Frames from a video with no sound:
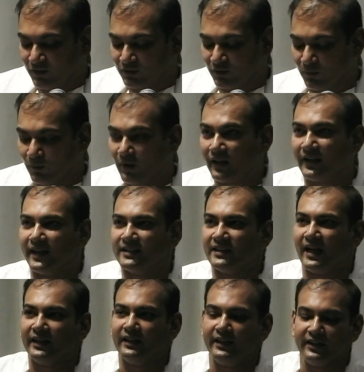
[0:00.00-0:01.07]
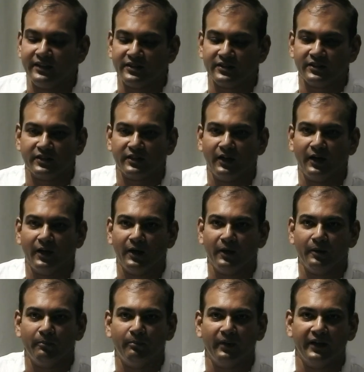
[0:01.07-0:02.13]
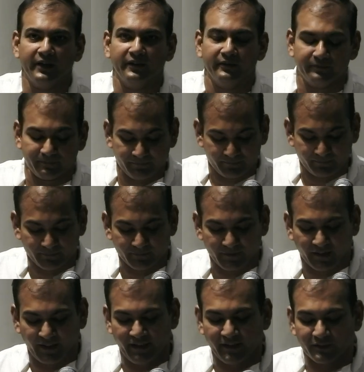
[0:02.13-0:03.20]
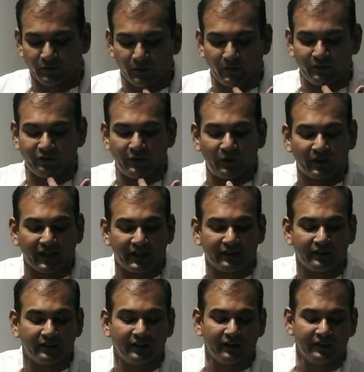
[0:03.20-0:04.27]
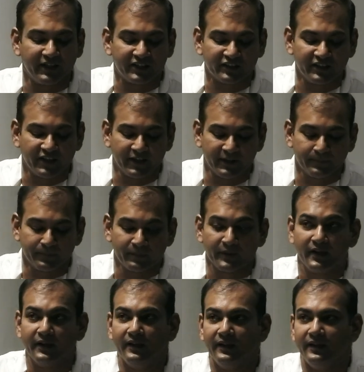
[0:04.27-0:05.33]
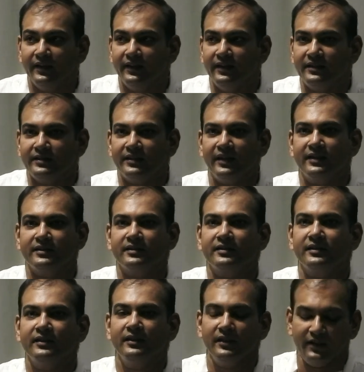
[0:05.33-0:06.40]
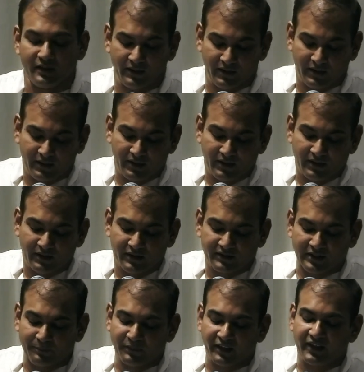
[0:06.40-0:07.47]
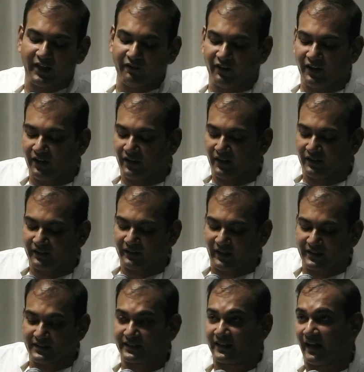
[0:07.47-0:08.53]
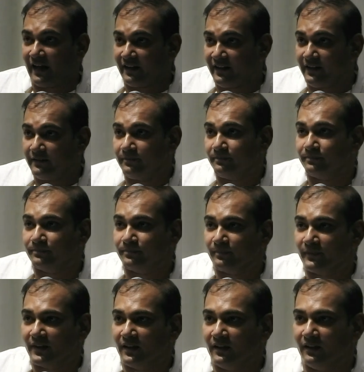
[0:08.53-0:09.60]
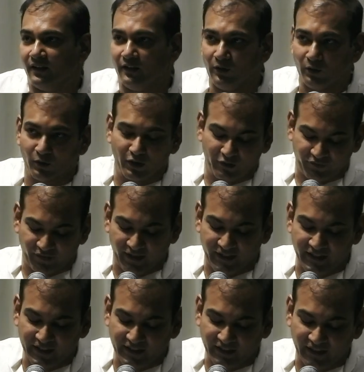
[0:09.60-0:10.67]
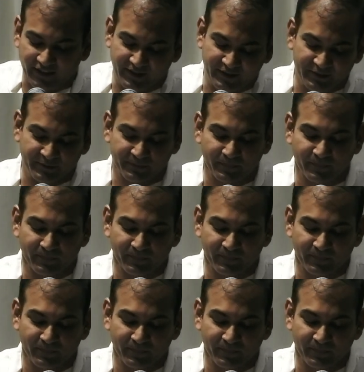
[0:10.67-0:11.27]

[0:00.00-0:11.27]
So what exactly is burden? Right? So if you look at the dictionary, it says something heavy that is carried, a load of any kind,